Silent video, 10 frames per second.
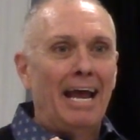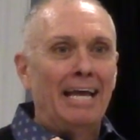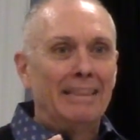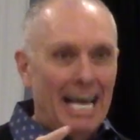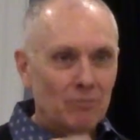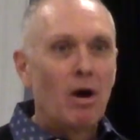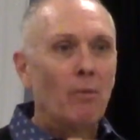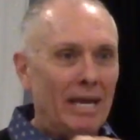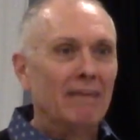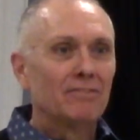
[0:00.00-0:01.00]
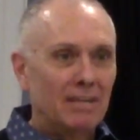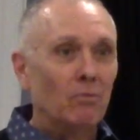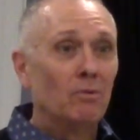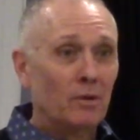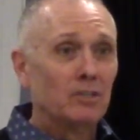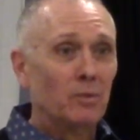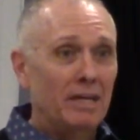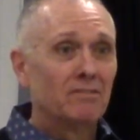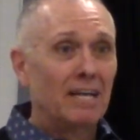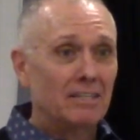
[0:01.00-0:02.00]
And that's why we emphasize, one reason we
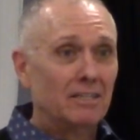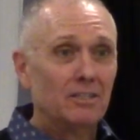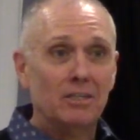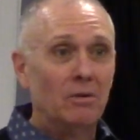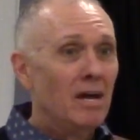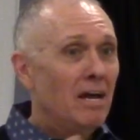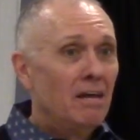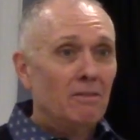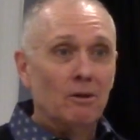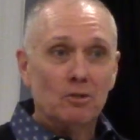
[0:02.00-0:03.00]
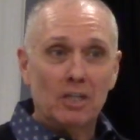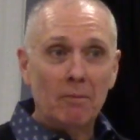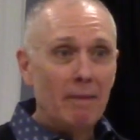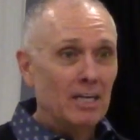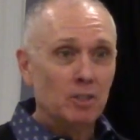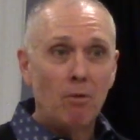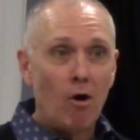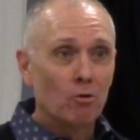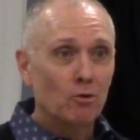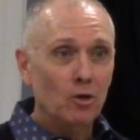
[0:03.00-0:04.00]
emphasize Sunday school. There's some kind a
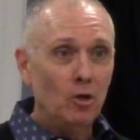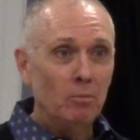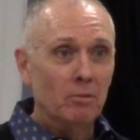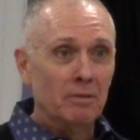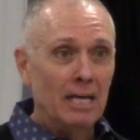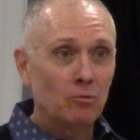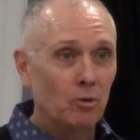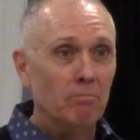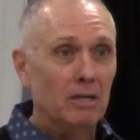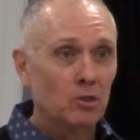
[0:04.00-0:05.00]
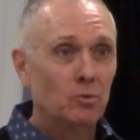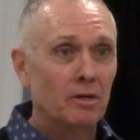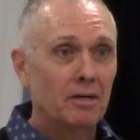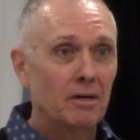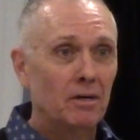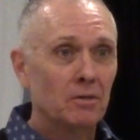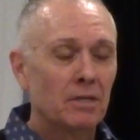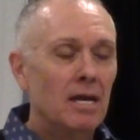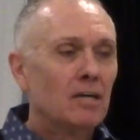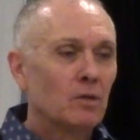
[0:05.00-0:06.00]
small group, that's where ministry
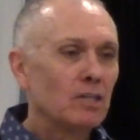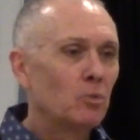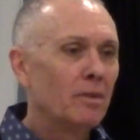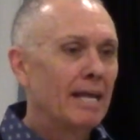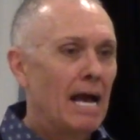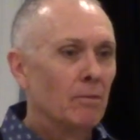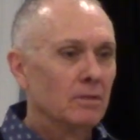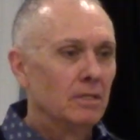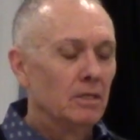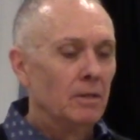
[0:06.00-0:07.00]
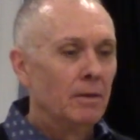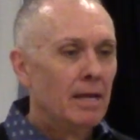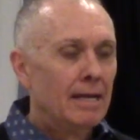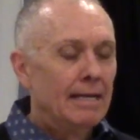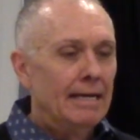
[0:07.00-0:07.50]
occurs. So that's one thing I would do.